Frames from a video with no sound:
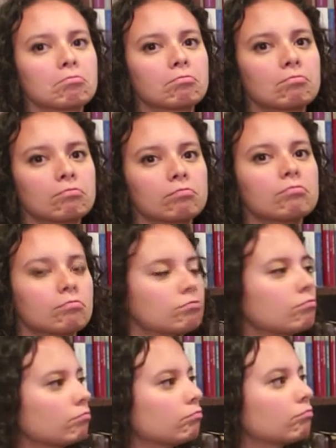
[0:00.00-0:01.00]

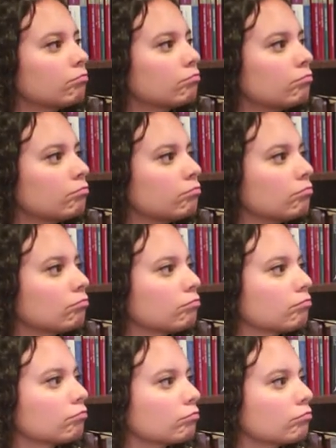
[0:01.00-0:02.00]

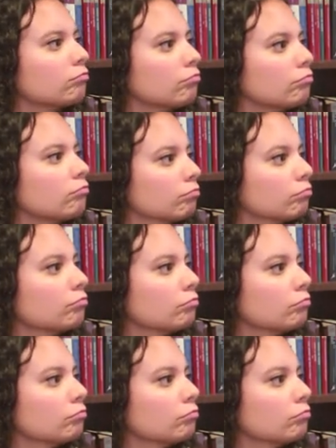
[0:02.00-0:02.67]
No words are spoken by the person on screen.